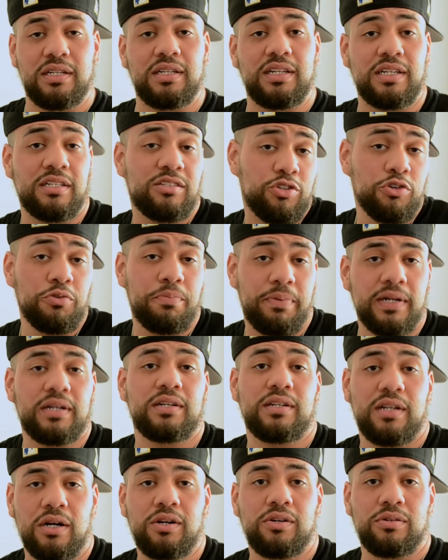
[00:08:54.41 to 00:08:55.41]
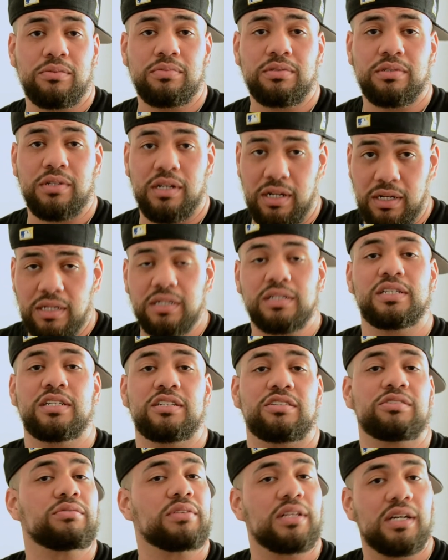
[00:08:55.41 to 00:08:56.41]
in two-parent homes,
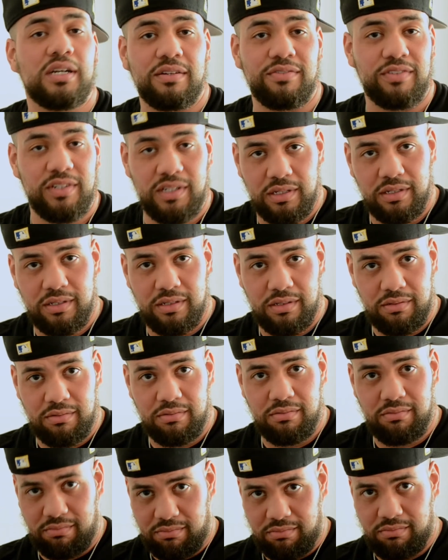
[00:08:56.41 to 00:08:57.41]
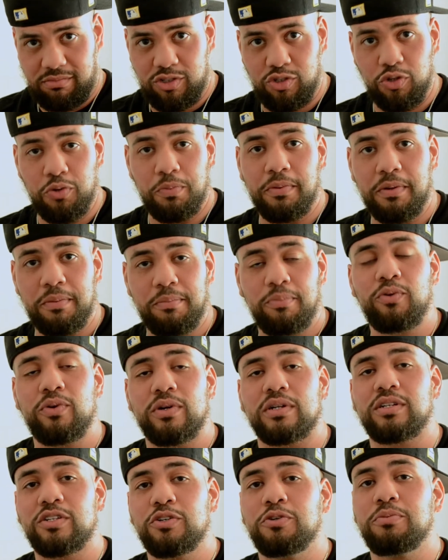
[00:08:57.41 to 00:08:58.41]
unconditional love is super
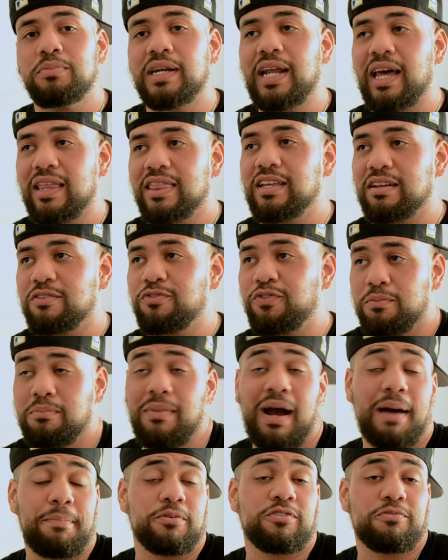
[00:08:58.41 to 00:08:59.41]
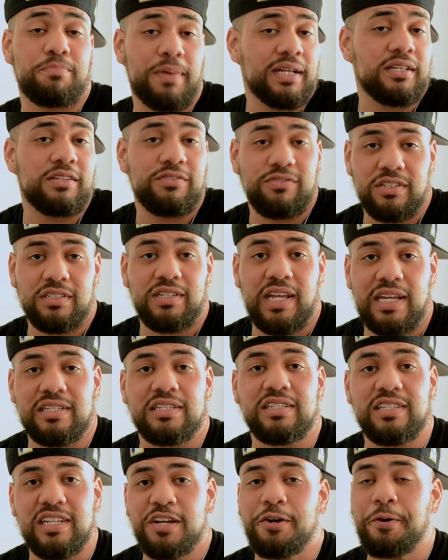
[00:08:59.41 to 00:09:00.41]
important too, but I think from my perspective, just as a
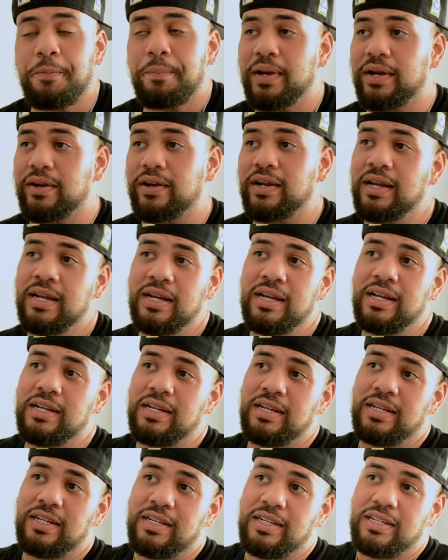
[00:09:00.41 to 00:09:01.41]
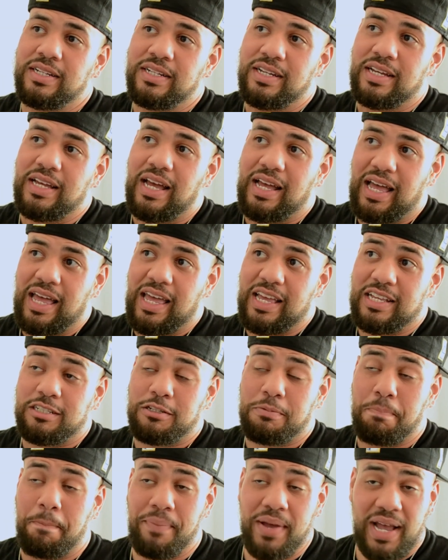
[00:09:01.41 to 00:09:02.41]
single parent,
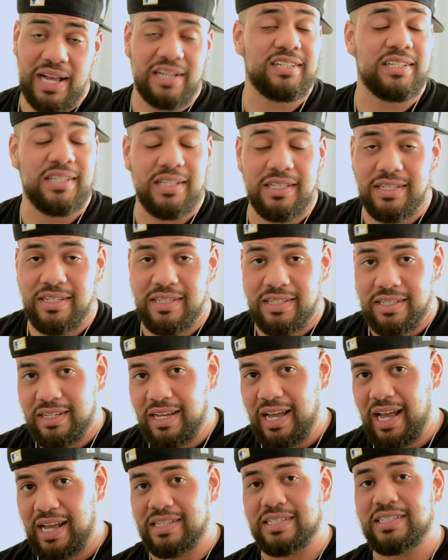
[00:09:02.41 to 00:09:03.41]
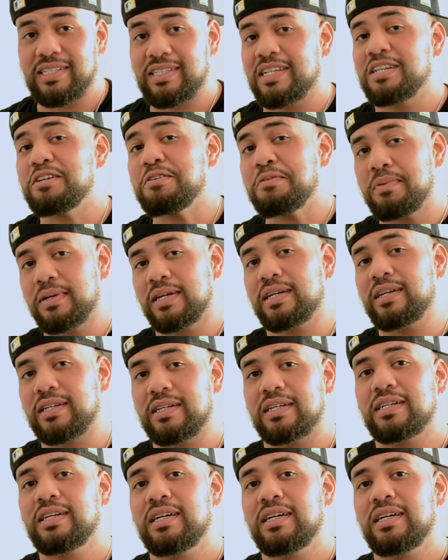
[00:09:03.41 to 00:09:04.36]
especially as a single parent,